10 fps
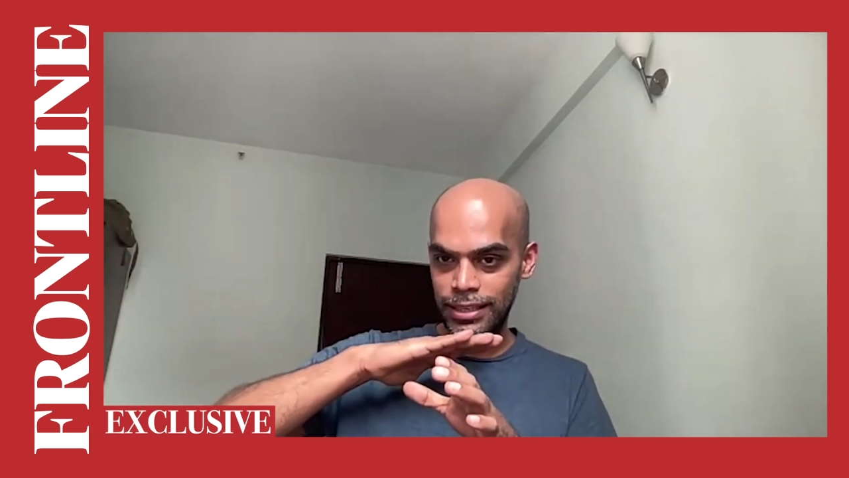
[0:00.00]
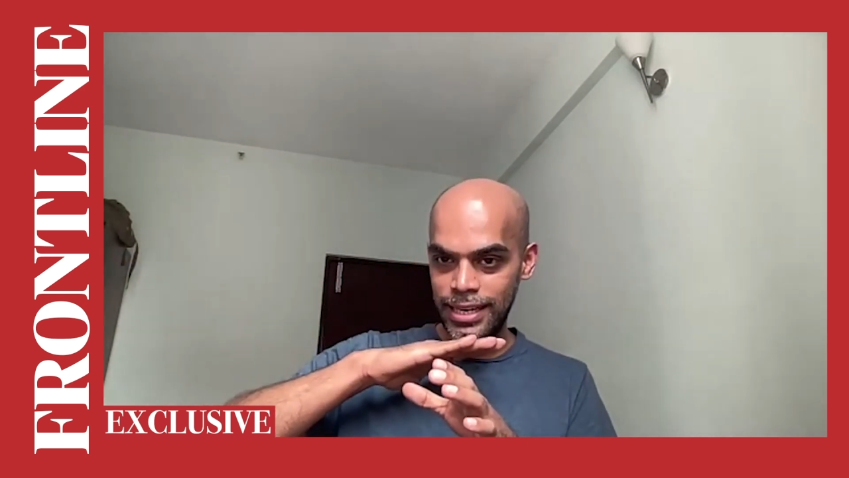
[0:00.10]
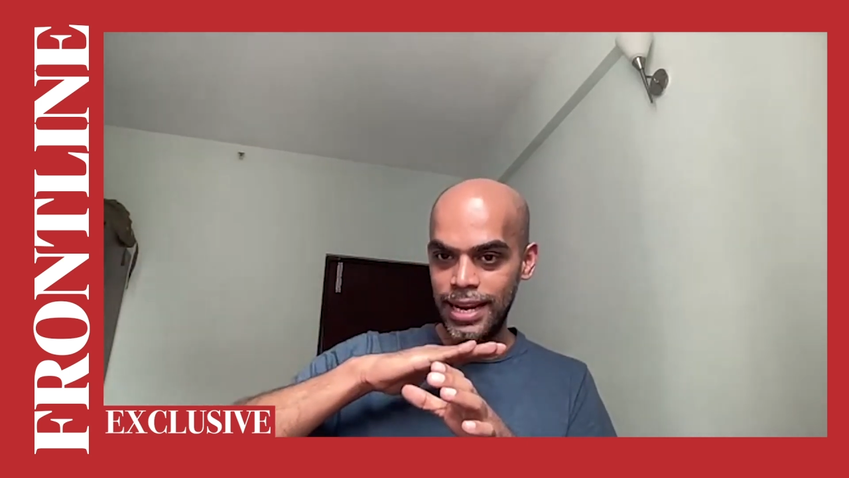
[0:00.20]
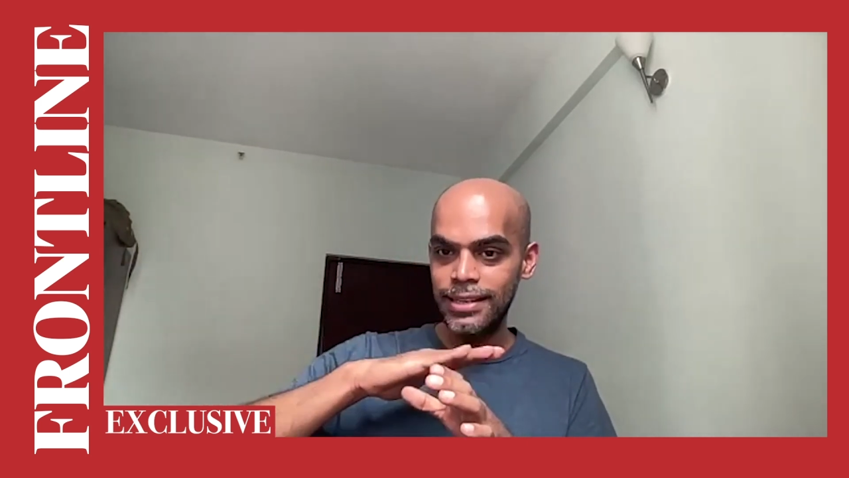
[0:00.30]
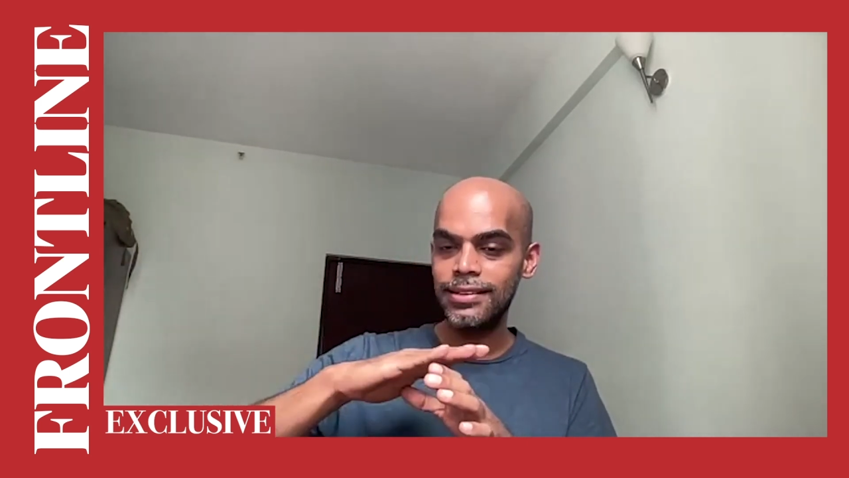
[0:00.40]

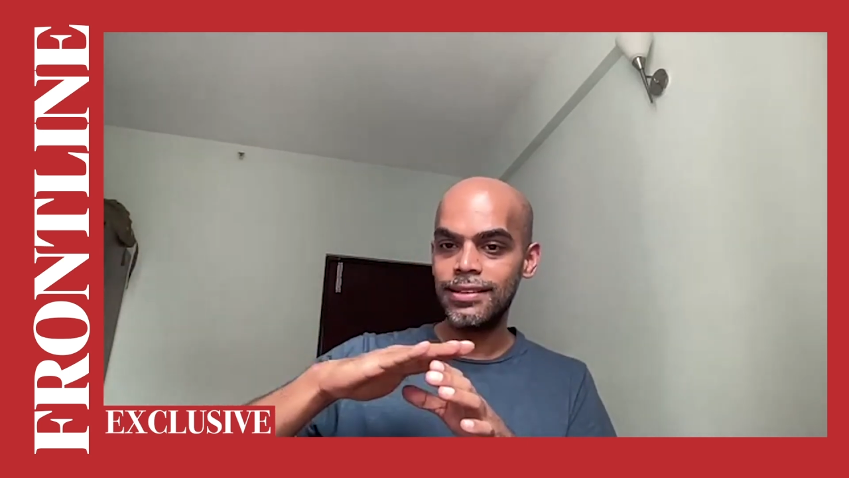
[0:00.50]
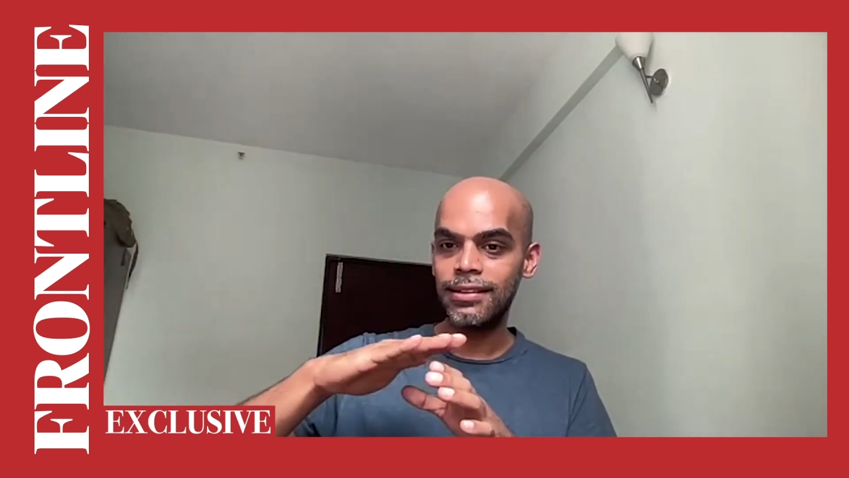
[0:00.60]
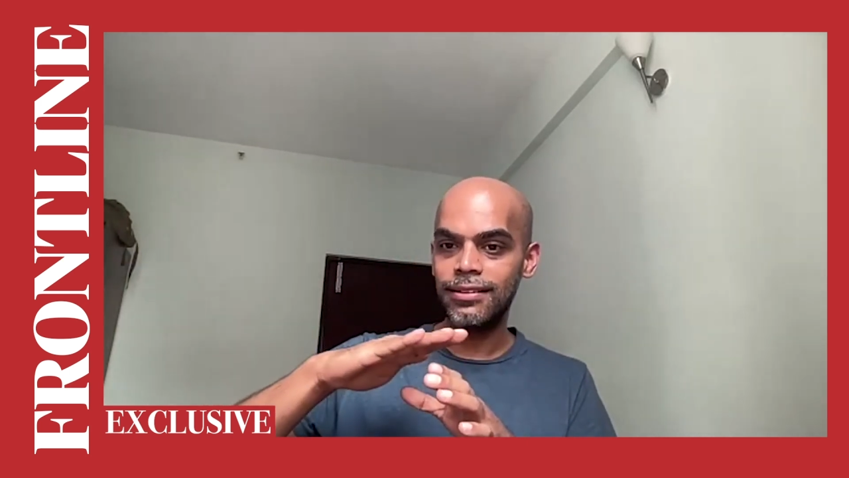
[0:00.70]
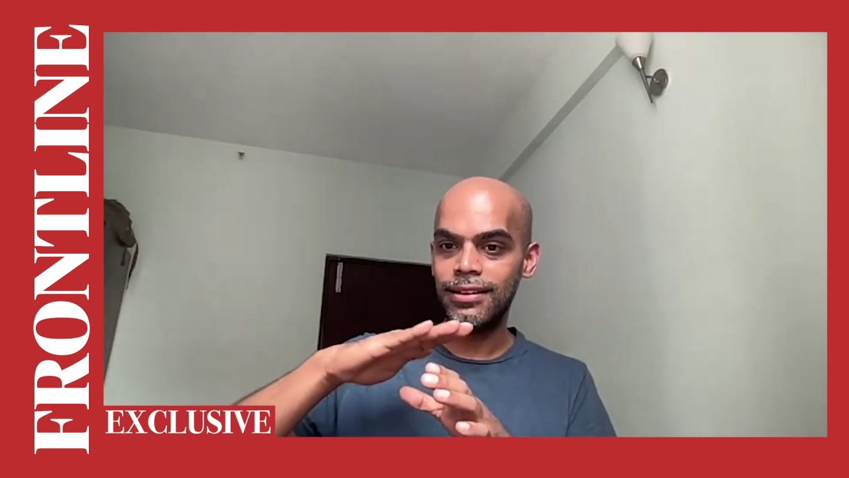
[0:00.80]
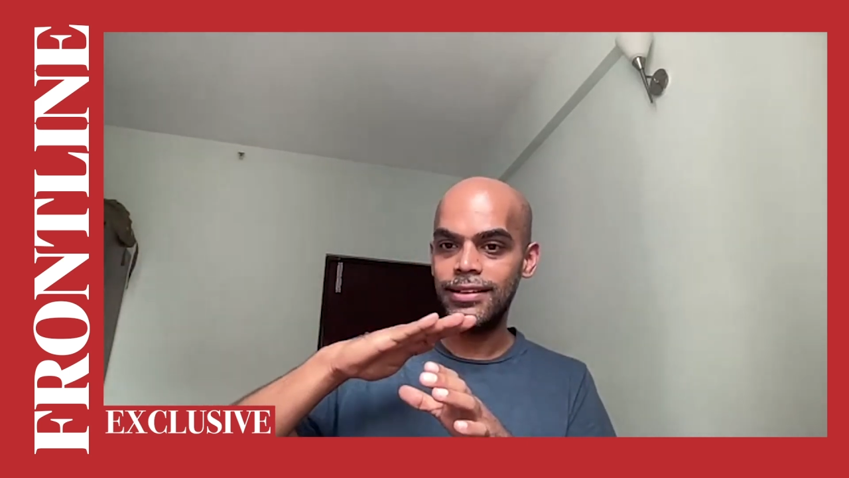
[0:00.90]
states in
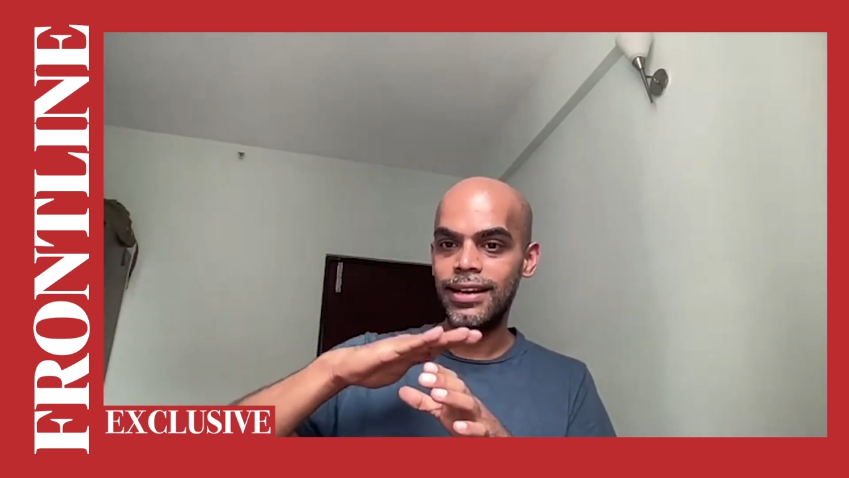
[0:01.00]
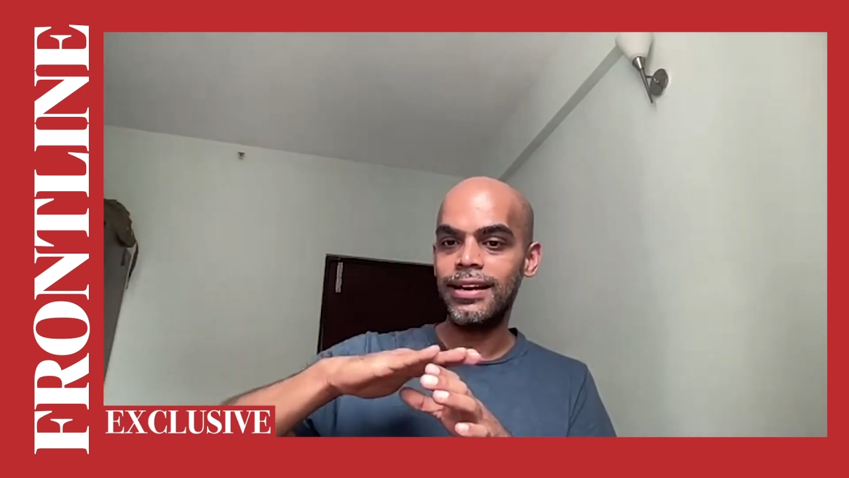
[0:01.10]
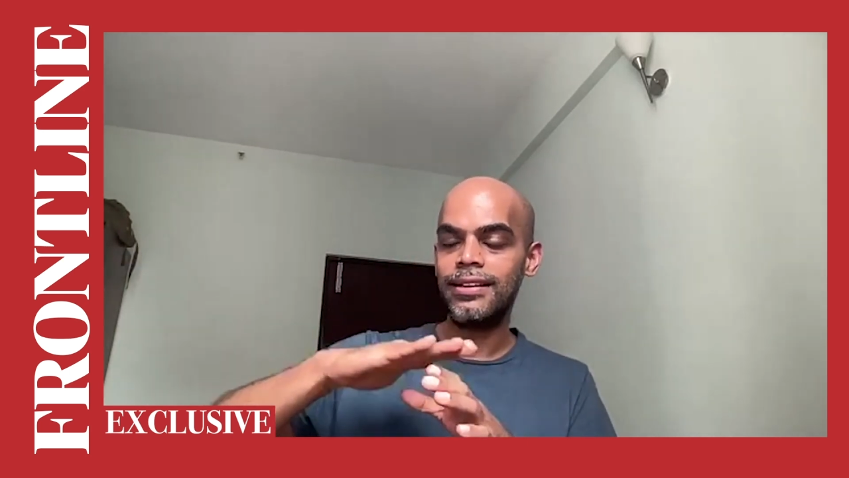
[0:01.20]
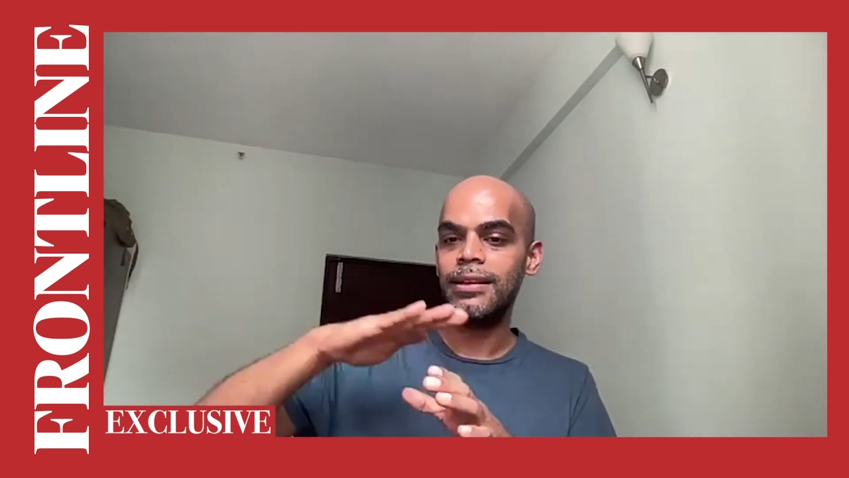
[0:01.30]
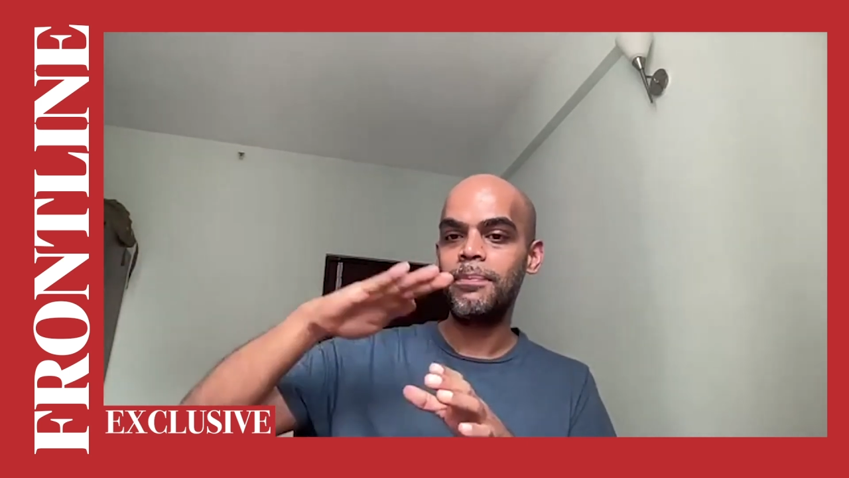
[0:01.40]
southern India are at the